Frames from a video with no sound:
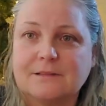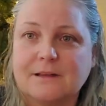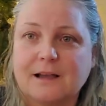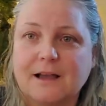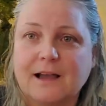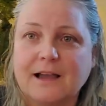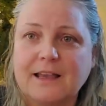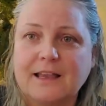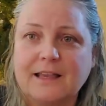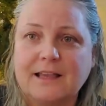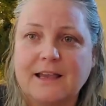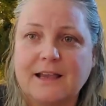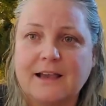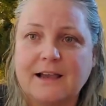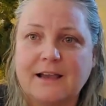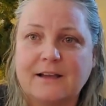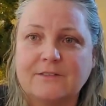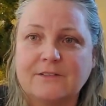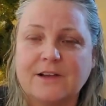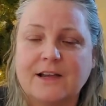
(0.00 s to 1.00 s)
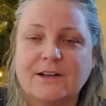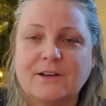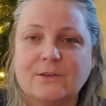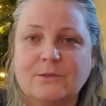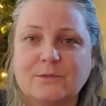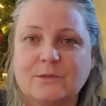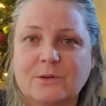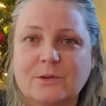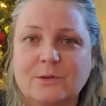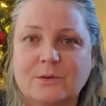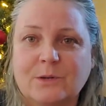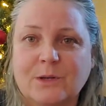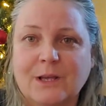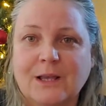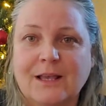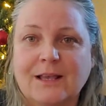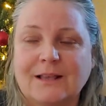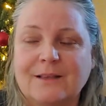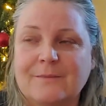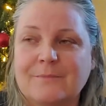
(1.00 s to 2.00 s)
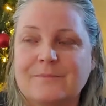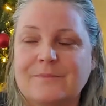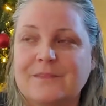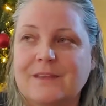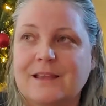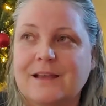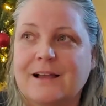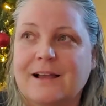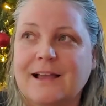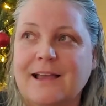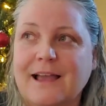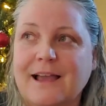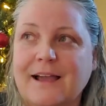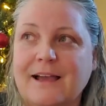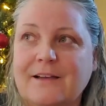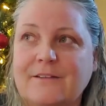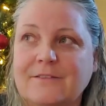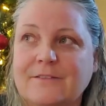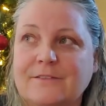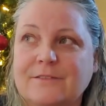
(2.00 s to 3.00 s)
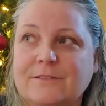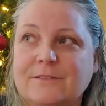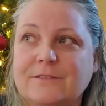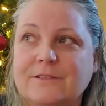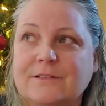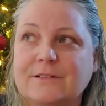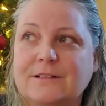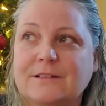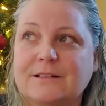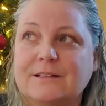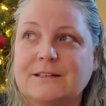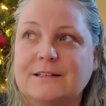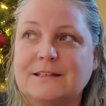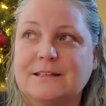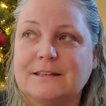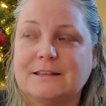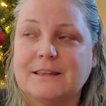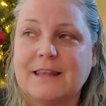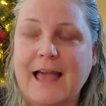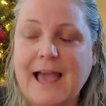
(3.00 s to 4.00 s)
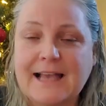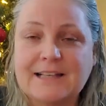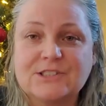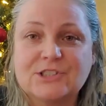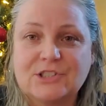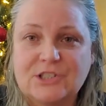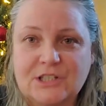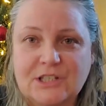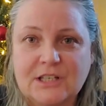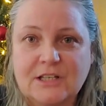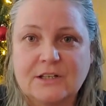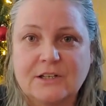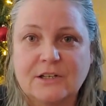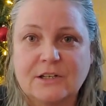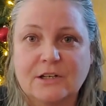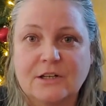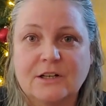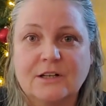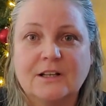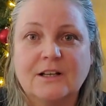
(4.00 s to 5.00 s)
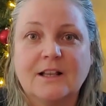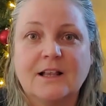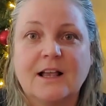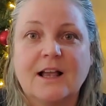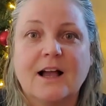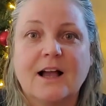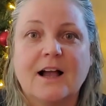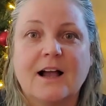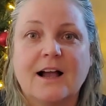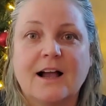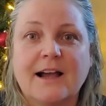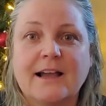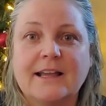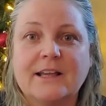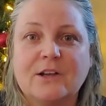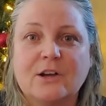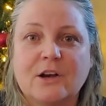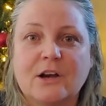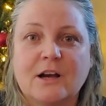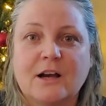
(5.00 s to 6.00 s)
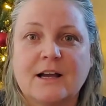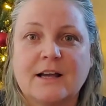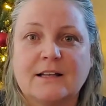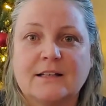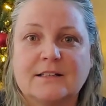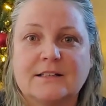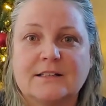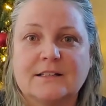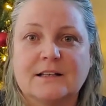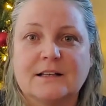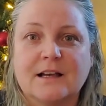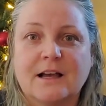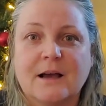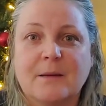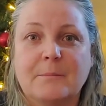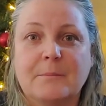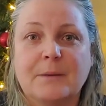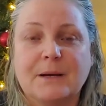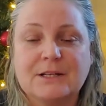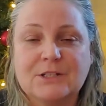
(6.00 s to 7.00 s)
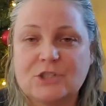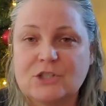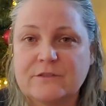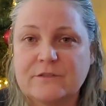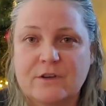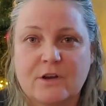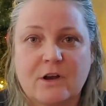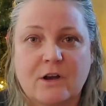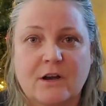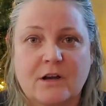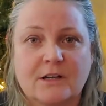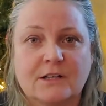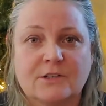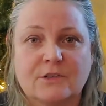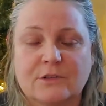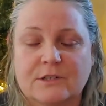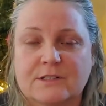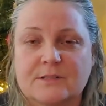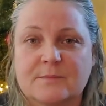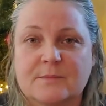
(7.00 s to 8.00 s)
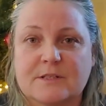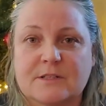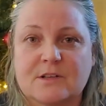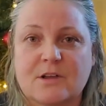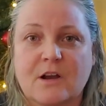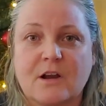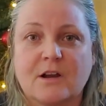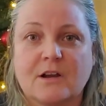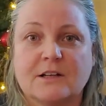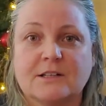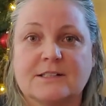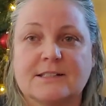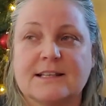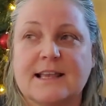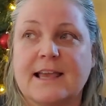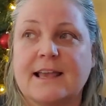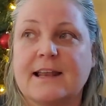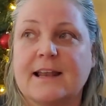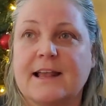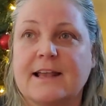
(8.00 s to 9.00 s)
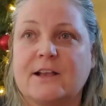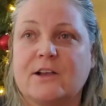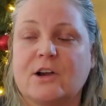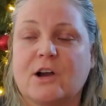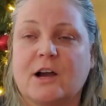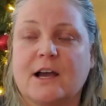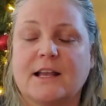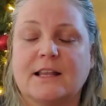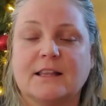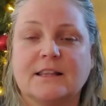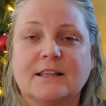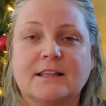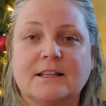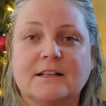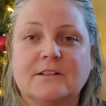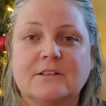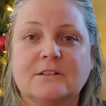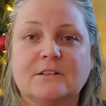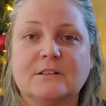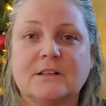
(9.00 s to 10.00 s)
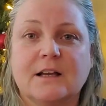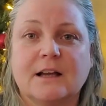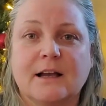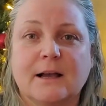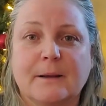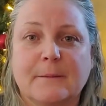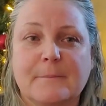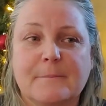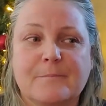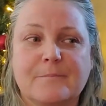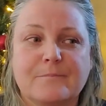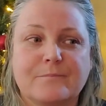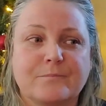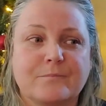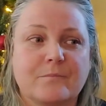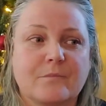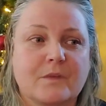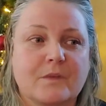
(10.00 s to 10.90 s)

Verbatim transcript: I have, I don't know, I have, last year, I got a bunch of card, Christmas cards, and I got little um,